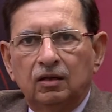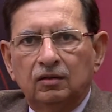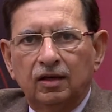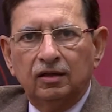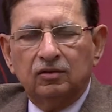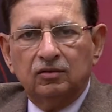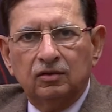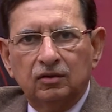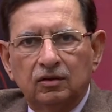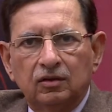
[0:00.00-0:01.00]
That
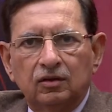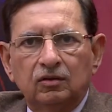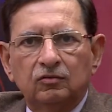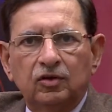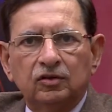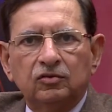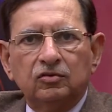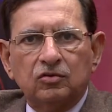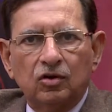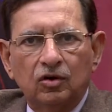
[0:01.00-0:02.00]
was a
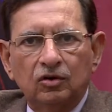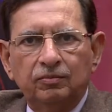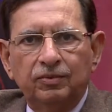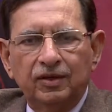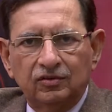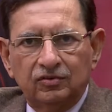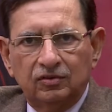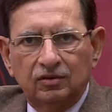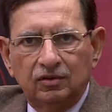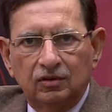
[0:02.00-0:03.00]
strong
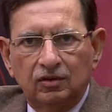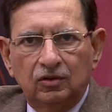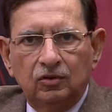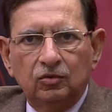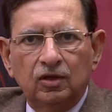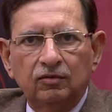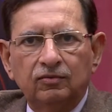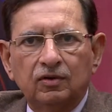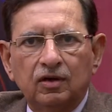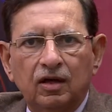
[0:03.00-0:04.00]
base to give
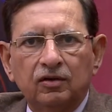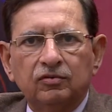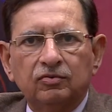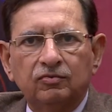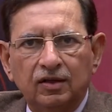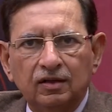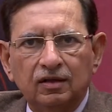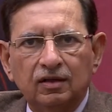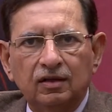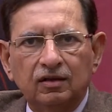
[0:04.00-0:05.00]
class
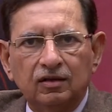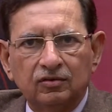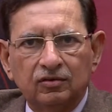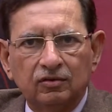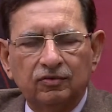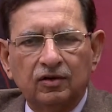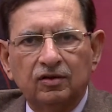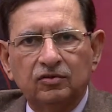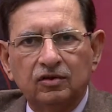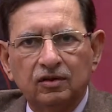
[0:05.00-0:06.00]
1 indication for
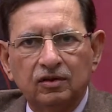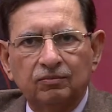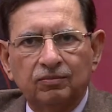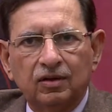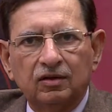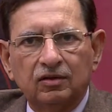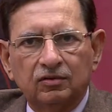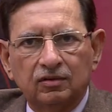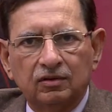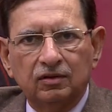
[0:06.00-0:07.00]
ICD
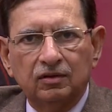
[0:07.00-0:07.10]
implantation